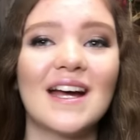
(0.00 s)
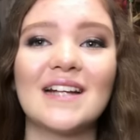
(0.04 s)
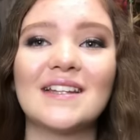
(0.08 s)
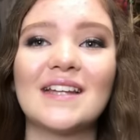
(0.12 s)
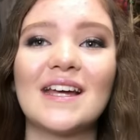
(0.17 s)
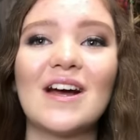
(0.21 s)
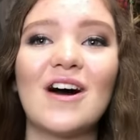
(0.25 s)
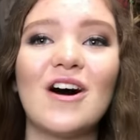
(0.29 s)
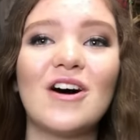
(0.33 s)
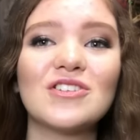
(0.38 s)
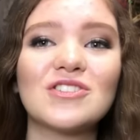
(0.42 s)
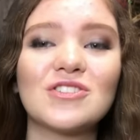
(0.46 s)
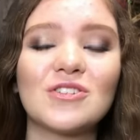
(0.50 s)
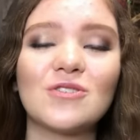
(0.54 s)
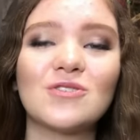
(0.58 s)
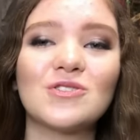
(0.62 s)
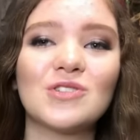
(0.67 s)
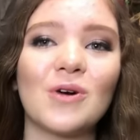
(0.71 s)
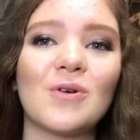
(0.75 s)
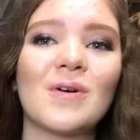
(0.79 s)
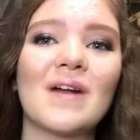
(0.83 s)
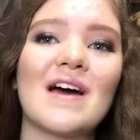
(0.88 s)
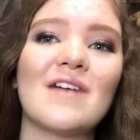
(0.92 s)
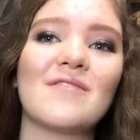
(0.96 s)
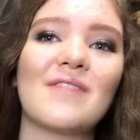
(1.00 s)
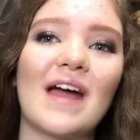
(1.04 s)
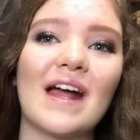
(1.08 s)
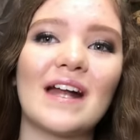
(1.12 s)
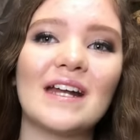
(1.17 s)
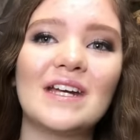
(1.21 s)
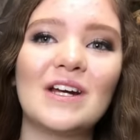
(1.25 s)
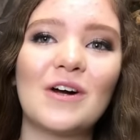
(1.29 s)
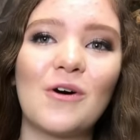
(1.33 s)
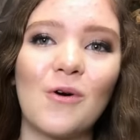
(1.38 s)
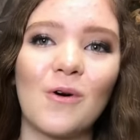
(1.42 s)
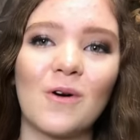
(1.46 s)
and they also don't have
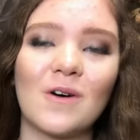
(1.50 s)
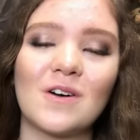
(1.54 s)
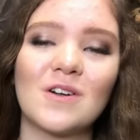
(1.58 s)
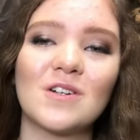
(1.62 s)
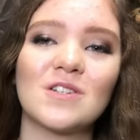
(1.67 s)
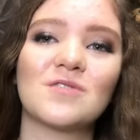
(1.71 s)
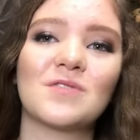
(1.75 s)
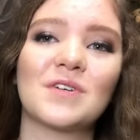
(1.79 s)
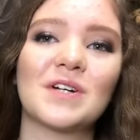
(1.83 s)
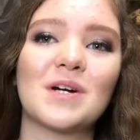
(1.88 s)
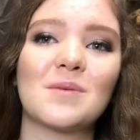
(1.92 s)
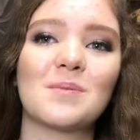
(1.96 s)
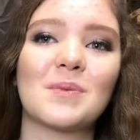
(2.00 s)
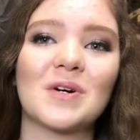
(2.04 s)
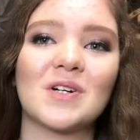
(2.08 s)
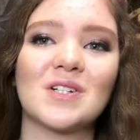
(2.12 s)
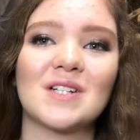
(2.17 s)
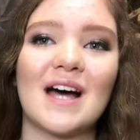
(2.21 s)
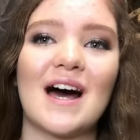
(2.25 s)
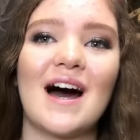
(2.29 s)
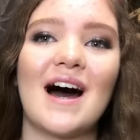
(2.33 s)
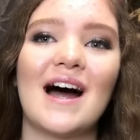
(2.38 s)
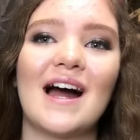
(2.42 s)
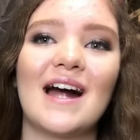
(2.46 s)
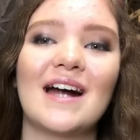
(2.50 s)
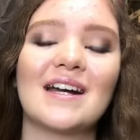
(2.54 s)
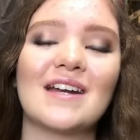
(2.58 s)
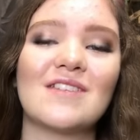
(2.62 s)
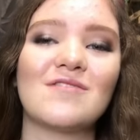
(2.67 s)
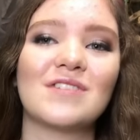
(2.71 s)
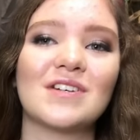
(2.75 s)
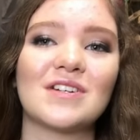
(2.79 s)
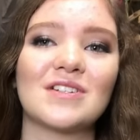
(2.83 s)
any corners for your bird to hide and